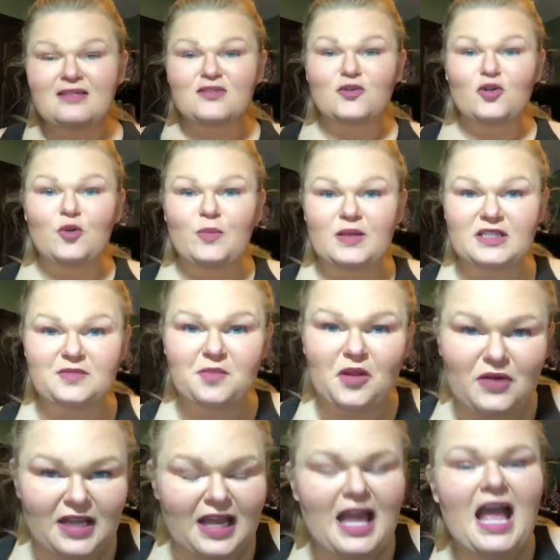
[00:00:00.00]
this group
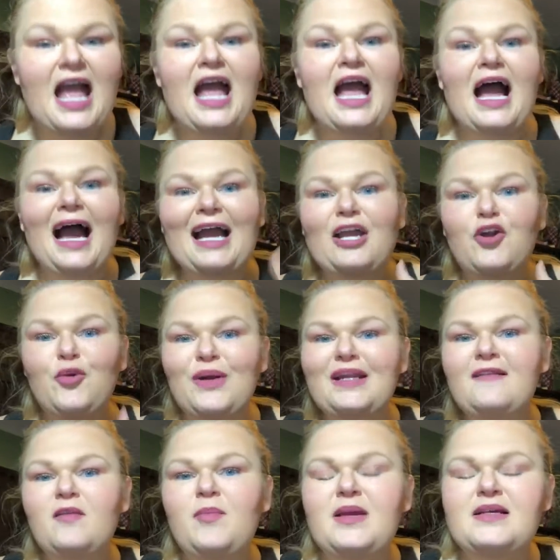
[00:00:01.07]
exploding, I
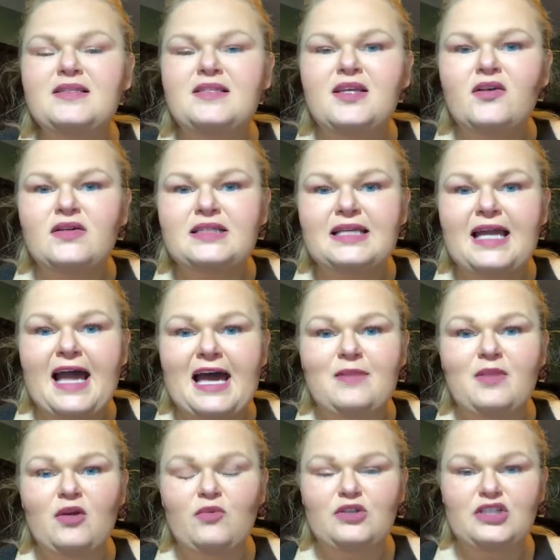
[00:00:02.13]
created the PCOS
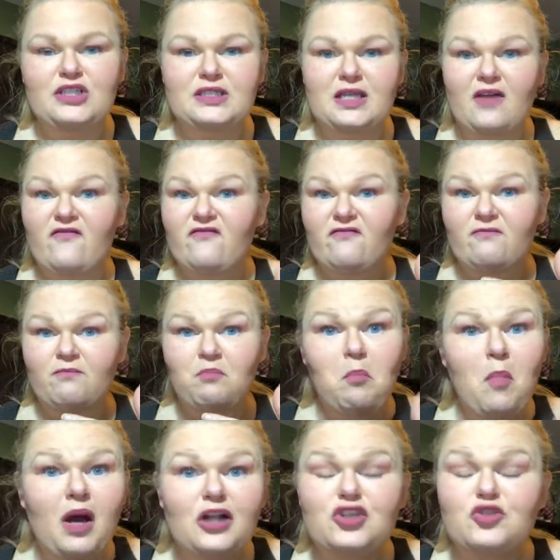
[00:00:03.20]
Academy, which is
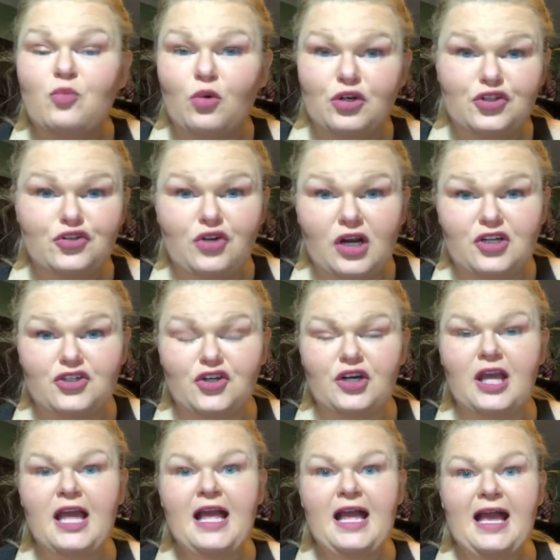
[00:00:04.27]
much more structured.